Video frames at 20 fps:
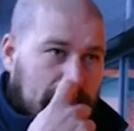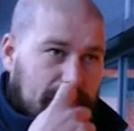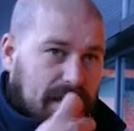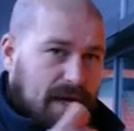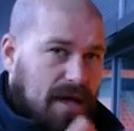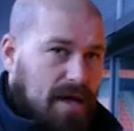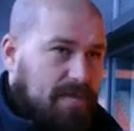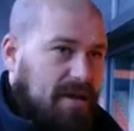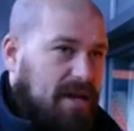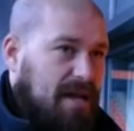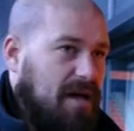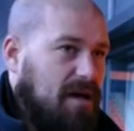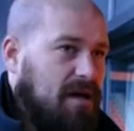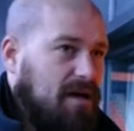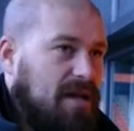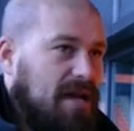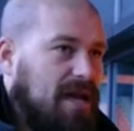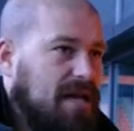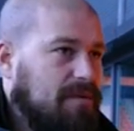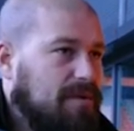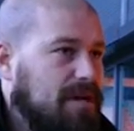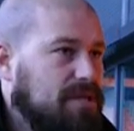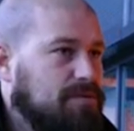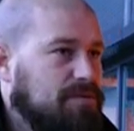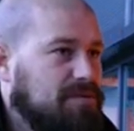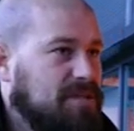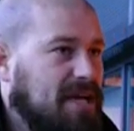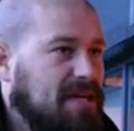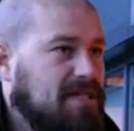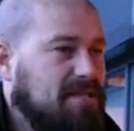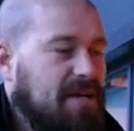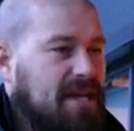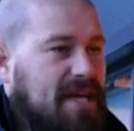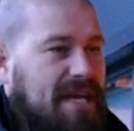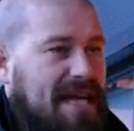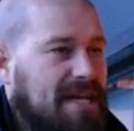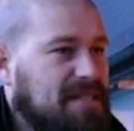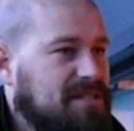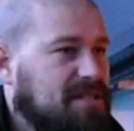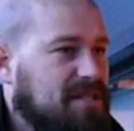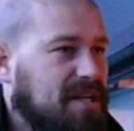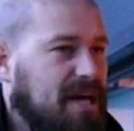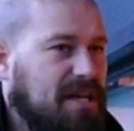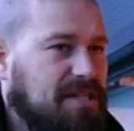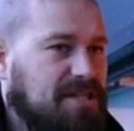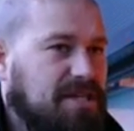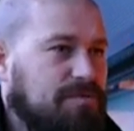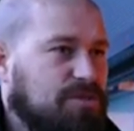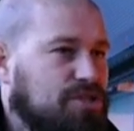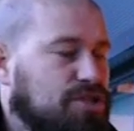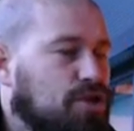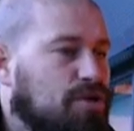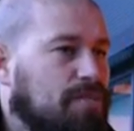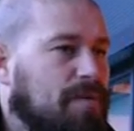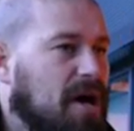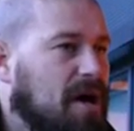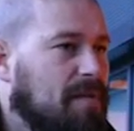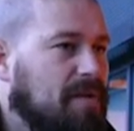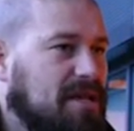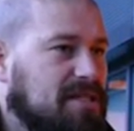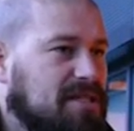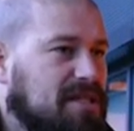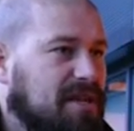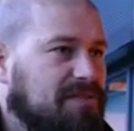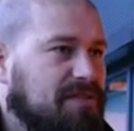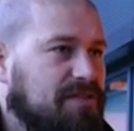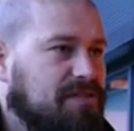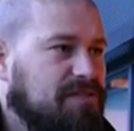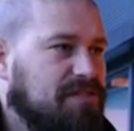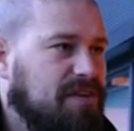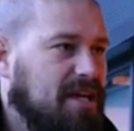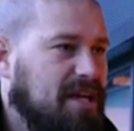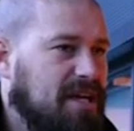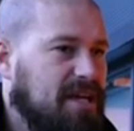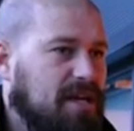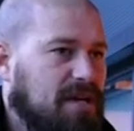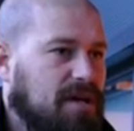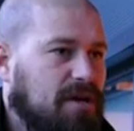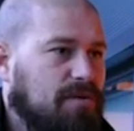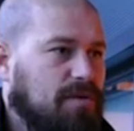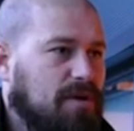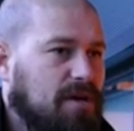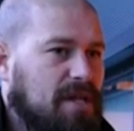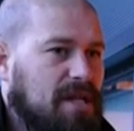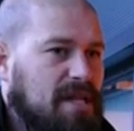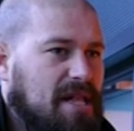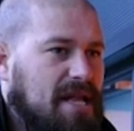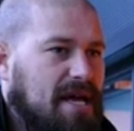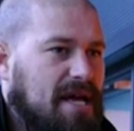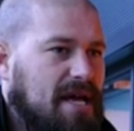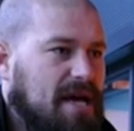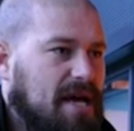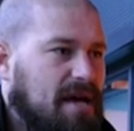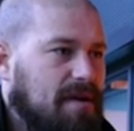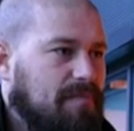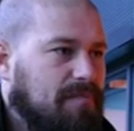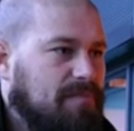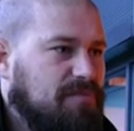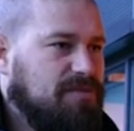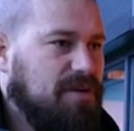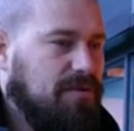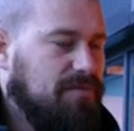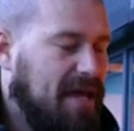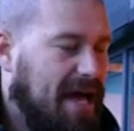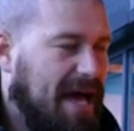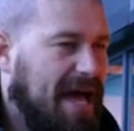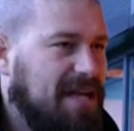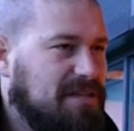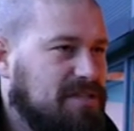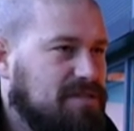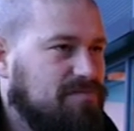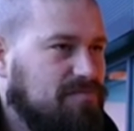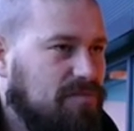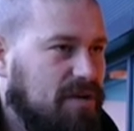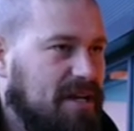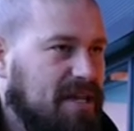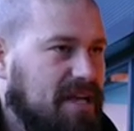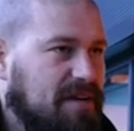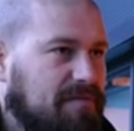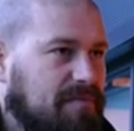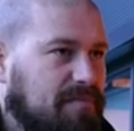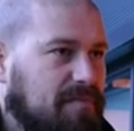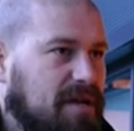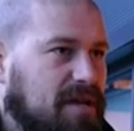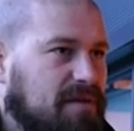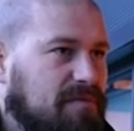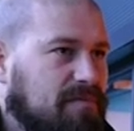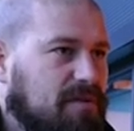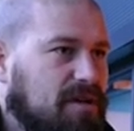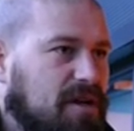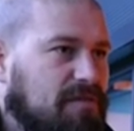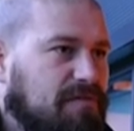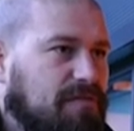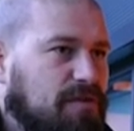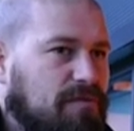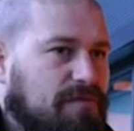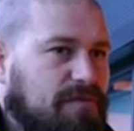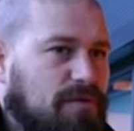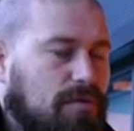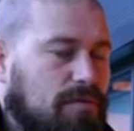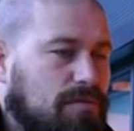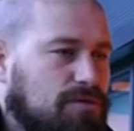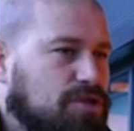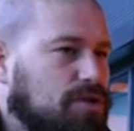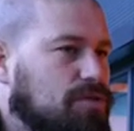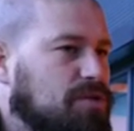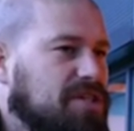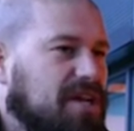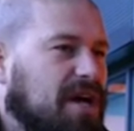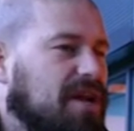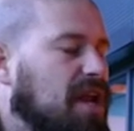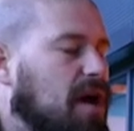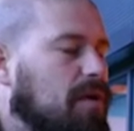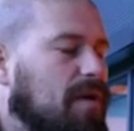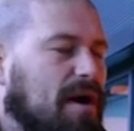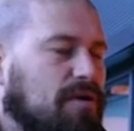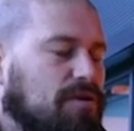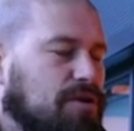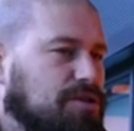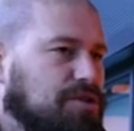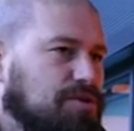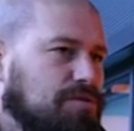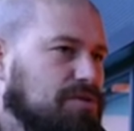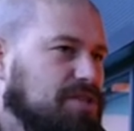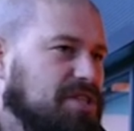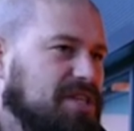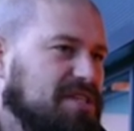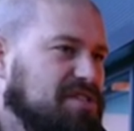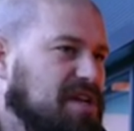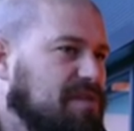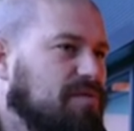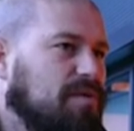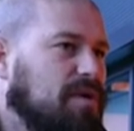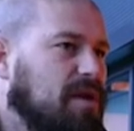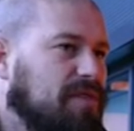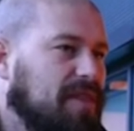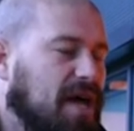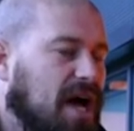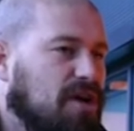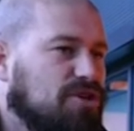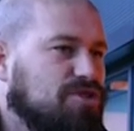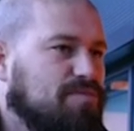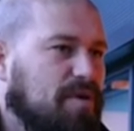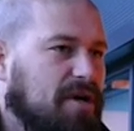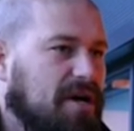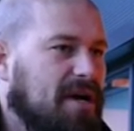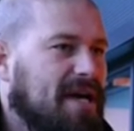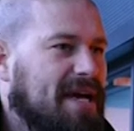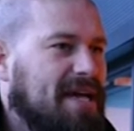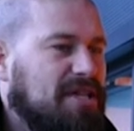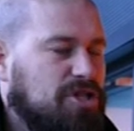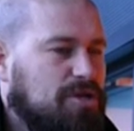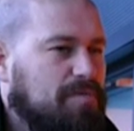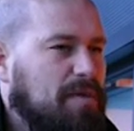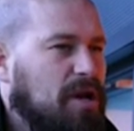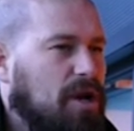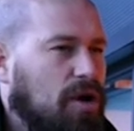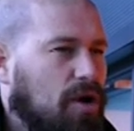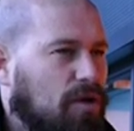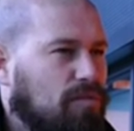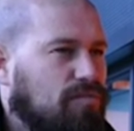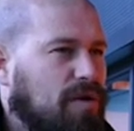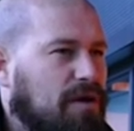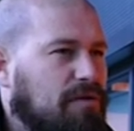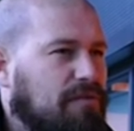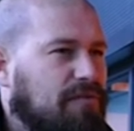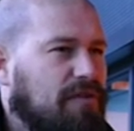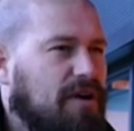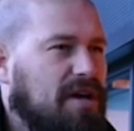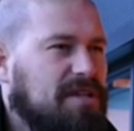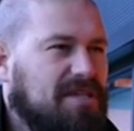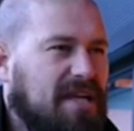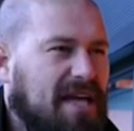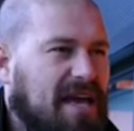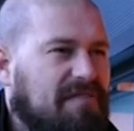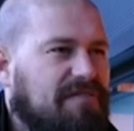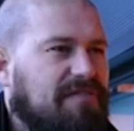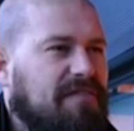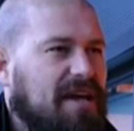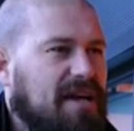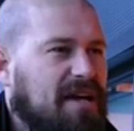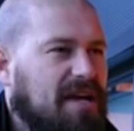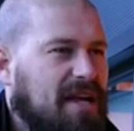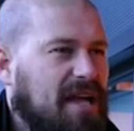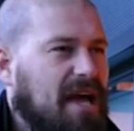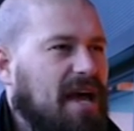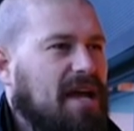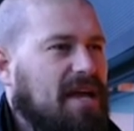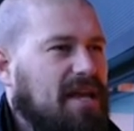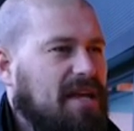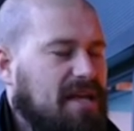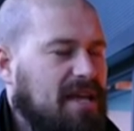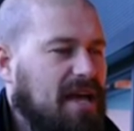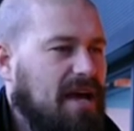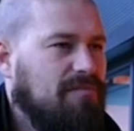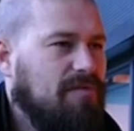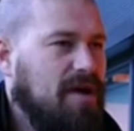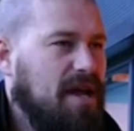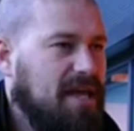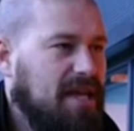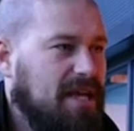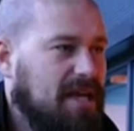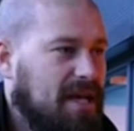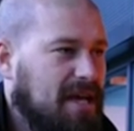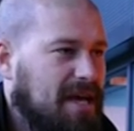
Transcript: Yeah, I mean, Hayley West was excellent again today. She was superb against London City, has really given me, food for thought. Georgie, I know how good Georgie is, everyone does, but it's just been a long road for her to get fit and get ready.